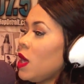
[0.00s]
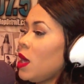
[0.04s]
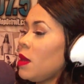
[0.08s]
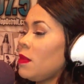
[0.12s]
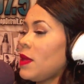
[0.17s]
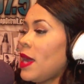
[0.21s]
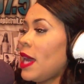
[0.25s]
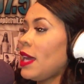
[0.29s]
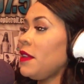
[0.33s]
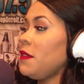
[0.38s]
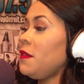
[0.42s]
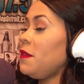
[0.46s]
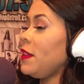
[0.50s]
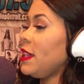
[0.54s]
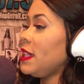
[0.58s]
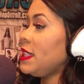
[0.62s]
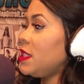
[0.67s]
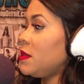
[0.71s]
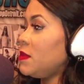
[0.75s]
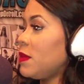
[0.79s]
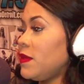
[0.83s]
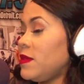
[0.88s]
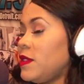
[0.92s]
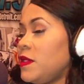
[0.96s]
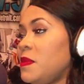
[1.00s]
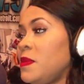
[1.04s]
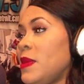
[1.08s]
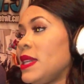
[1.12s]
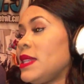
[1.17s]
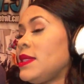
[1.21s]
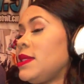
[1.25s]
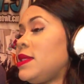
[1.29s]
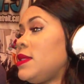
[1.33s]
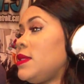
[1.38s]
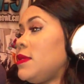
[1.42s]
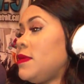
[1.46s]
I'm not a victim of
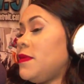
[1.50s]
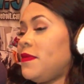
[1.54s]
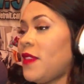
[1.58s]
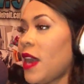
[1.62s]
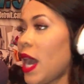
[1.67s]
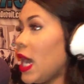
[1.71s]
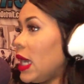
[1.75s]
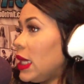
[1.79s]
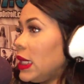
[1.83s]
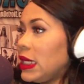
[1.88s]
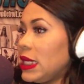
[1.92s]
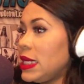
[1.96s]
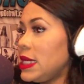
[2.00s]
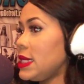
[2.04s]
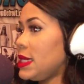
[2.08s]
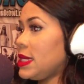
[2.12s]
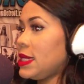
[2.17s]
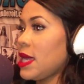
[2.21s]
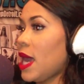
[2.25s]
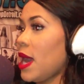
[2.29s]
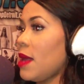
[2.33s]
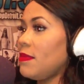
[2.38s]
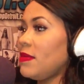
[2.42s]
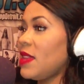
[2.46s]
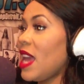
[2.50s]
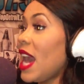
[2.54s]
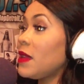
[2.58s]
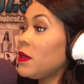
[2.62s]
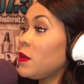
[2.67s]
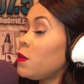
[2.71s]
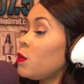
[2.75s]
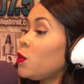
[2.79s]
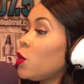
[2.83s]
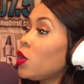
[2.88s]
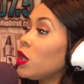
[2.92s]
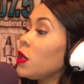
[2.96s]
domestic violence. I'm not.
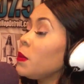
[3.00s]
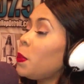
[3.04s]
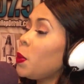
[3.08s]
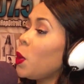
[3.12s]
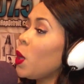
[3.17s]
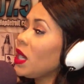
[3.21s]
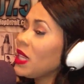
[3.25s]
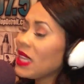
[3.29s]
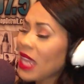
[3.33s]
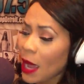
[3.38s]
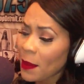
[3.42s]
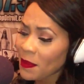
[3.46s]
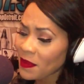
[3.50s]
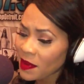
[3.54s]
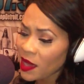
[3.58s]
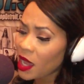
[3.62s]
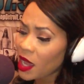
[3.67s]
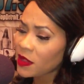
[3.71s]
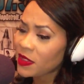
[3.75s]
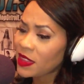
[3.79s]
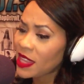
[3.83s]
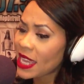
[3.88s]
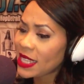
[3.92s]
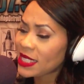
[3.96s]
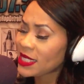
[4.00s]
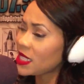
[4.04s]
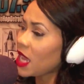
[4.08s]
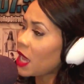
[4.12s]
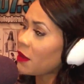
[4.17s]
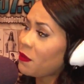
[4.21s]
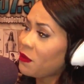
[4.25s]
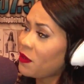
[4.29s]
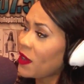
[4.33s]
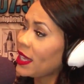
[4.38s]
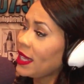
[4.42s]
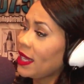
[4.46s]
More importantly, that's not
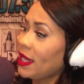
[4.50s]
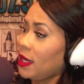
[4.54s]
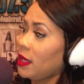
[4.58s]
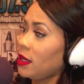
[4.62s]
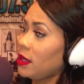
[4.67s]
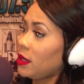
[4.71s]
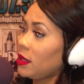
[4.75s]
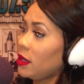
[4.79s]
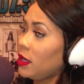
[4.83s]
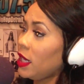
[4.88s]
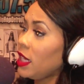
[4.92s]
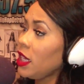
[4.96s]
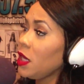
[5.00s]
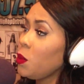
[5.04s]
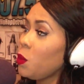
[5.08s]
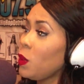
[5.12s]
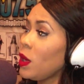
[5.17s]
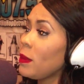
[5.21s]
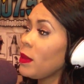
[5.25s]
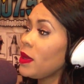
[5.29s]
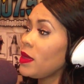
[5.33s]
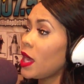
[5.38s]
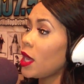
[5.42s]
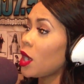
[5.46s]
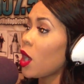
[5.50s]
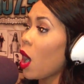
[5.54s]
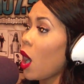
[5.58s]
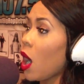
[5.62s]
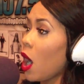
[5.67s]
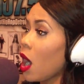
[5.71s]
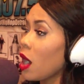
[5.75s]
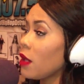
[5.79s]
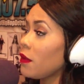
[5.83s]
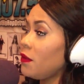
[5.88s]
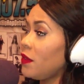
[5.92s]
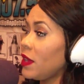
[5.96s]
funny. Any women that
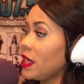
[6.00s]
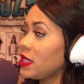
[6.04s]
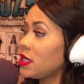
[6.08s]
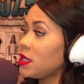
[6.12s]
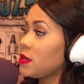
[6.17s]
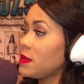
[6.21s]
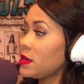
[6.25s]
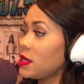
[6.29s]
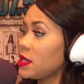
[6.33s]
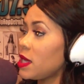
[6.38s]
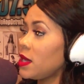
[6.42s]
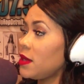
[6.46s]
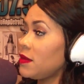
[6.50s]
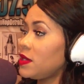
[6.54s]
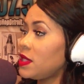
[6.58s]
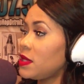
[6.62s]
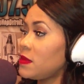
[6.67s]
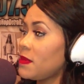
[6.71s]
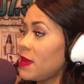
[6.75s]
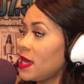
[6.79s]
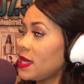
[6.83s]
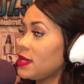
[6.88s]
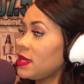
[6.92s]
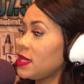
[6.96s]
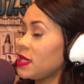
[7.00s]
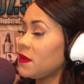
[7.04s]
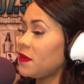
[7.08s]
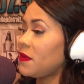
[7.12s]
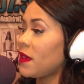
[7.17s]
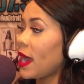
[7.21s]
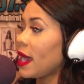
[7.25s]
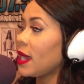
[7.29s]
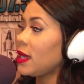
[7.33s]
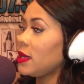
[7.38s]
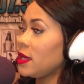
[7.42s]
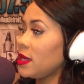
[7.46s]
are victims of domestic
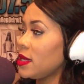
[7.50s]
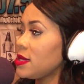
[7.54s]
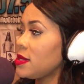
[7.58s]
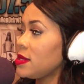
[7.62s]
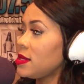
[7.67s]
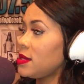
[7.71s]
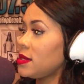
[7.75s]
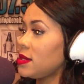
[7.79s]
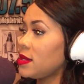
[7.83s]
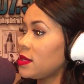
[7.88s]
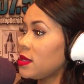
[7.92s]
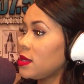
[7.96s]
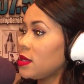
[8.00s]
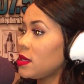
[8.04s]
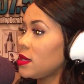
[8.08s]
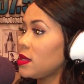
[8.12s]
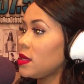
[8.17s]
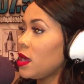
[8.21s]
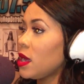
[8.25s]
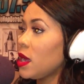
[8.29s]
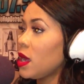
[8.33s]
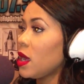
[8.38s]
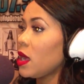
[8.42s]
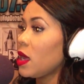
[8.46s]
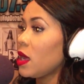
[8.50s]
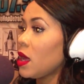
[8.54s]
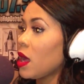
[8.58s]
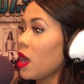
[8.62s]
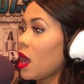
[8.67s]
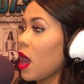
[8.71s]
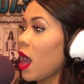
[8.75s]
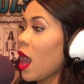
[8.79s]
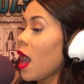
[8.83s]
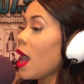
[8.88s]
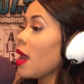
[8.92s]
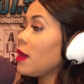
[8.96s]
violence,
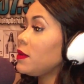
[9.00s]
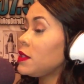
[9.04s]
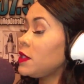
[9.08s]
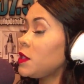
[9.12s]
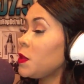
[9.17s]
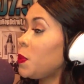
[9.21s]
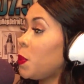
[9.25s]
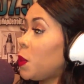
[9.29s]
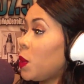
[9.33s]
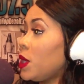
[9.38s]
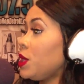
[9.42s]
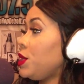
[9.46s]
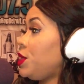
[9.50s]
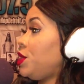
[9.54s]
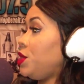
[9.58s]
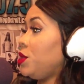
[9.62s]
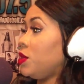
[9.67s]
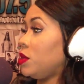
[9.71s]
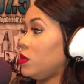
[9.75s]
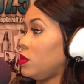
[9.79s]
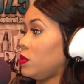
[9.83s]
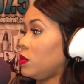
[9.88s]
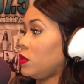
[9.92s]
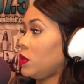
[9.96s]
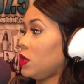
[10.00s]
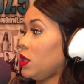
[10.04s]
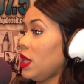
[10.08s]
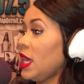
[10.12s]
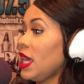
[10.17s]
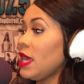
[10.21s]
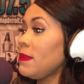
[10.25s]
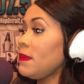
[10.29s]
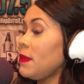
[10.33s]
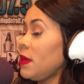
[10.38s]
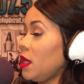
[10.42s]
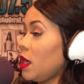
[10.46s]
I support you.
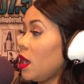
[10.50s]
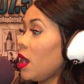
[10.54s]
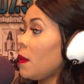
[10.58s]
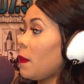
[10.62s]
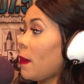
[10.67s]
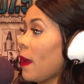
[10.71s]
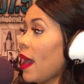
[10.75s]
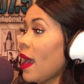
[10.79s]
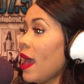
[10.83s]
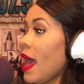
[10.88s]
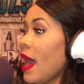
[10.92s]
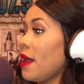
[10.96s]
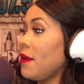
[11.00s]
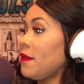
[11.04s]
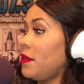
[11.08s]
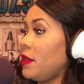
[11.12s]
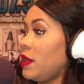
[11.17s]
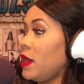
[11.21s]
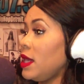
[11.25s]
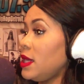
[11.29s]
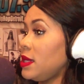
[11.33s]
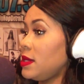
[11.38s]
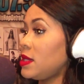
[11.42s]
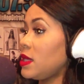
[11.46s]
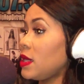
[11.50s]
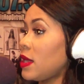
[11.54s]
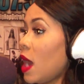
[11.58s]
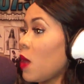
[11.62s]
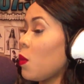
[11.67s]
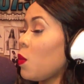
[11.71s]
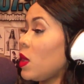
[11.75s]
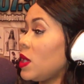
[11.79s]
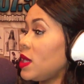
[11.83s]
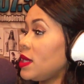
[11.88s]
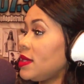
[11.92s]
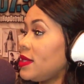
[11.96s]
Hit me up. I have things that I
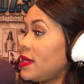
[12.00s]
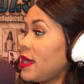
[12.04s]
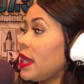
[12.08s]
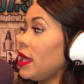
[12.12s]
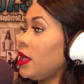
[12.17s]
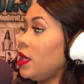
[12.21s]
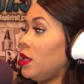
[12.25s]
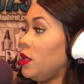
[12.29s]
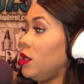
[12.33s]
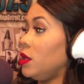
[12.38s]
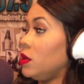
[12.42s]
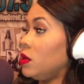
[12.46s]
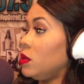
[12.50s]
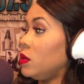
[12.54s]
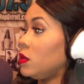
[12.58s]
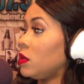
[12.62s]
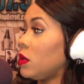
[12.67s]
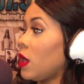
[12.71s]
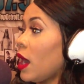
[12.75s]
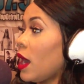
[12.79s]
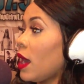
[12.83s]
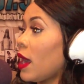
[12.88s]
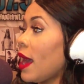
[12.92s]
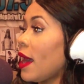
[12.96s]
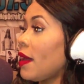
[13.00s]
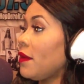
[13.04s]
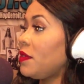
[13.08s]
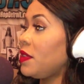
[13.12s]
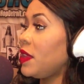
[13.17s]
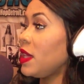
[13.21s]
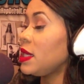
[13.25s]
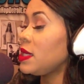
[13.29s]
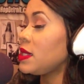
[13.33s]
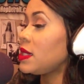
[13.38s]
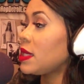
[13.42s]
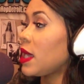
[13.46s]
want to say to you. I have
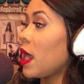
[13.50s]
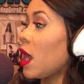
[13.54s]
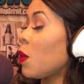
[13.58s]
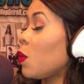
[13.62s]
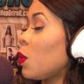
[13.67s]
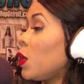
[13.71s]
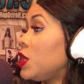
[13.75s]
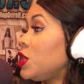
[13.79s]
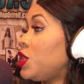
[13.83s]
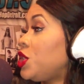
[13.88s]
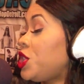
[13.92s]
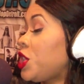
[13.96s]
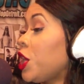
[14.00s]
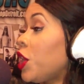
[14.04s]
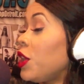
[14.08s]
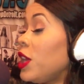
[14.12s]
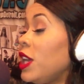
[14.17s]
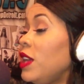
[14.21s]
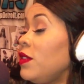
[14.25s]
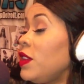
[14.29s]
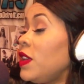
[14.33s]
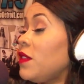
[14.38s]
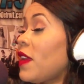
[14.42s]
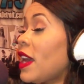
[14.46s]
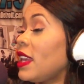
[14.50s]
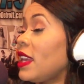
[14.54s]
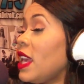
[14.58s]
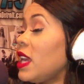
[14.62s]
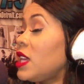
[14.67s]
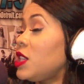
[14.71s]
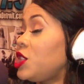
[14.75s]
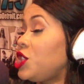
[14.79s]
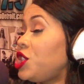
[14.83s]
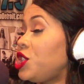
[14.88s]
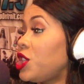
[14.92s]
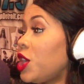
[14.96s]
things that I want to share. Even if I
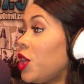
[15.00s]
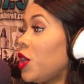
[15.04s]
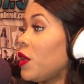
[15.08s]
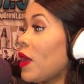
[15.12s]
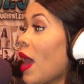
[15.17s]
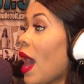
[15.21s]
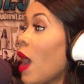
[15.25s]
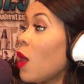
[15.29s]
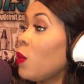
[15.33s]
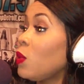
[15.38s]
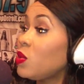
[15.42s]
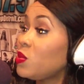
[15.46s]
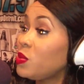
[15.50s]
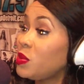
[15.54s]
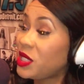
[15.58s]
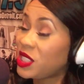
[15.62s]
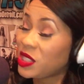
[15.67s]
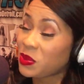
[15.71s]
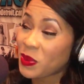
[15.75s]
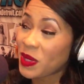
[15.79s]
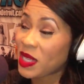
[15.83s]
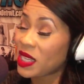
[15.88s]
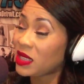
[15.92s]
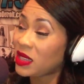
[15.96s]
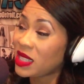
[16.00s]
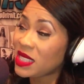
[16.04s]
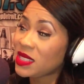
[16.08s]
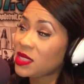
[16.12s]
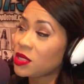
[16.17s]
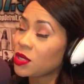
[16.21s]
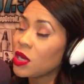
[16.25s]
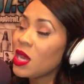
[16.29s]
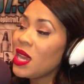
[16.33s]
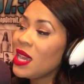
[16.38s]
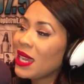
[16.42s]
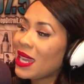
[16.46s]
can't share it, I will just be a
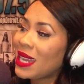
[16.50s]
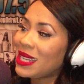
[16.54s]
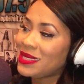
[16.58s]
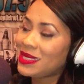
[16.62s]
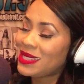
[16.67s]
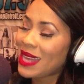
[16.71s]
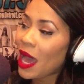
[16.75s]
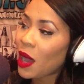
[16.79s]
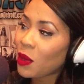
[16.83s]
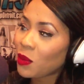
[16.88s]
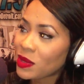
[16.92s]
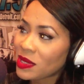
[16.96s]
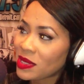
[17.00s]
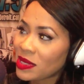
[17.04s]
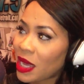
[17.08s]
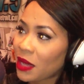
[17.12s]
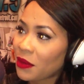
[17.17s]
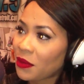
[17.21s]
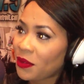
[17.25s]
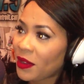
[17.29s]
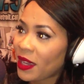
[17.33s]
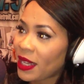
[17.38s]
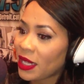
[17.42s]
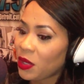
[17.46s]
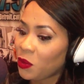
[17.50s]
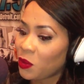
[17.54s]
listener because that was not funny.